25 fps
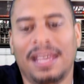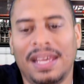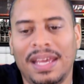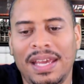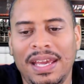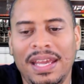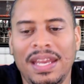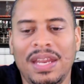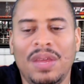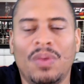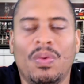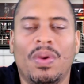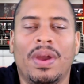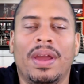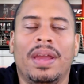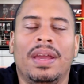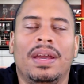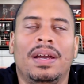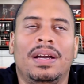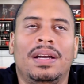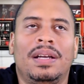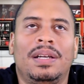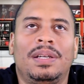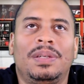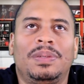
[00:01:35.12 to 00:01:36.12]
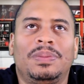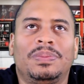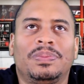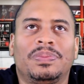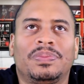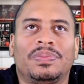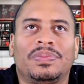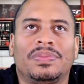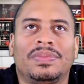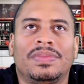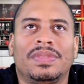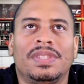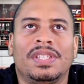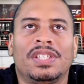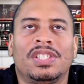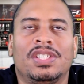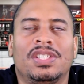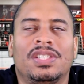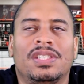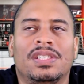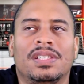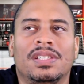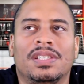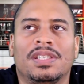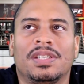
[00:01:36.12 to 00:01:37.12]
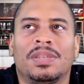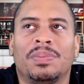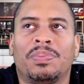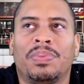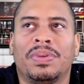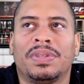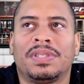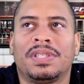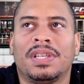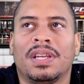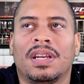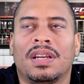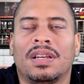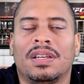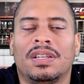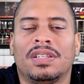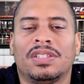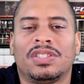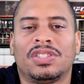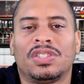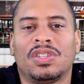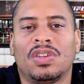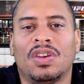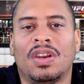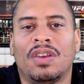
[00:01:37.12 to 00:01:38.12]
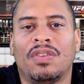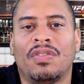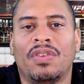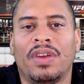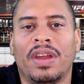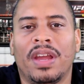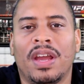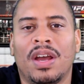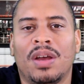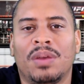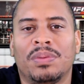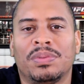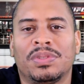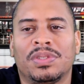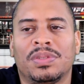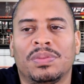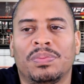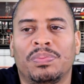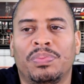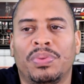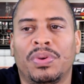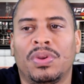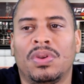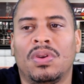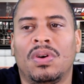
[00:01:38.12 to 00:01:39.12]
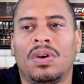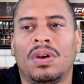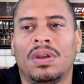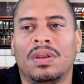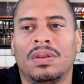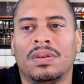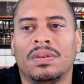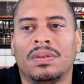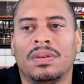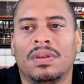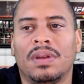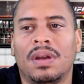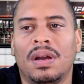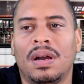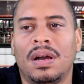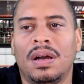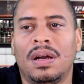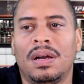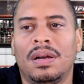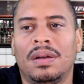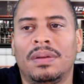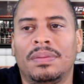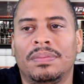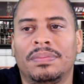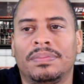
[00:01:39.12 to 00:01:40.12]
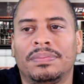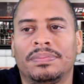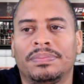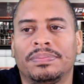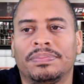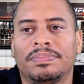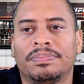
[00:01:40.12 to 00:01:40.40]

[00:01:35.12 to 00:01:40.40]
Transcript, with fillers: Anyway, um, this particular steroid helps put on um,